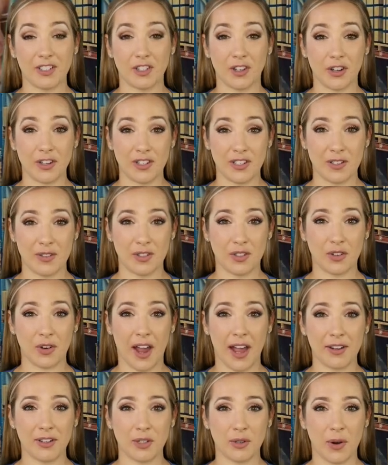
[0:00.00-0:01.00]
sure to
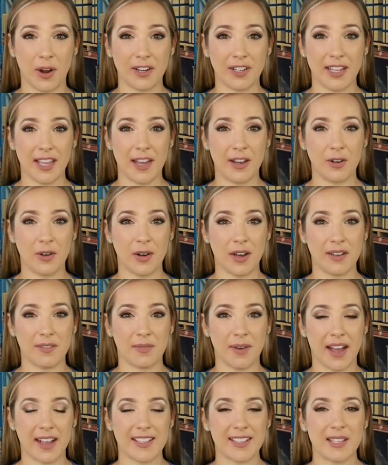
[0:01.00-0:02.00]
subscribe to our channel
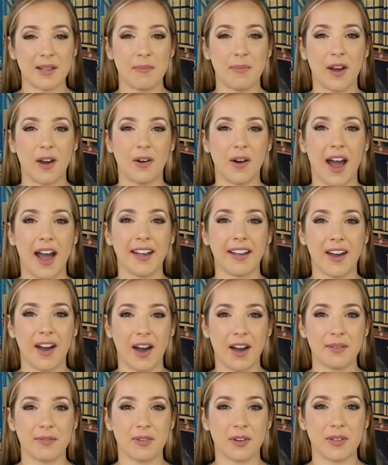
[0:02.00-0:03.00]
and press the bell
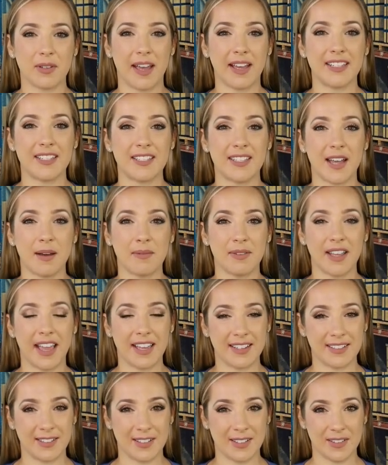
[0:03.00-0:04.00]
icon for latest
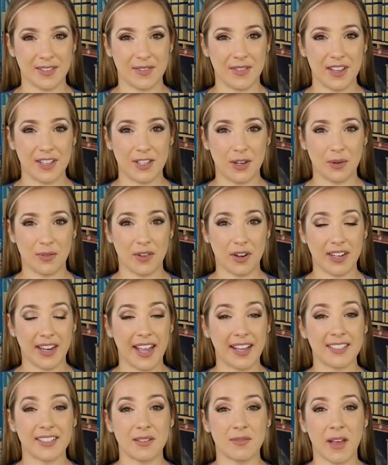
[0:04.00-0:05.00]
updates. And don't
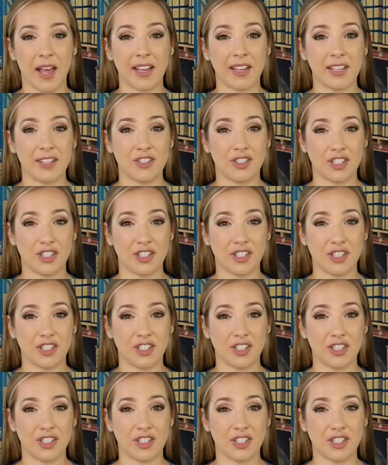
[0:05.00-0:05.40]
forget to like and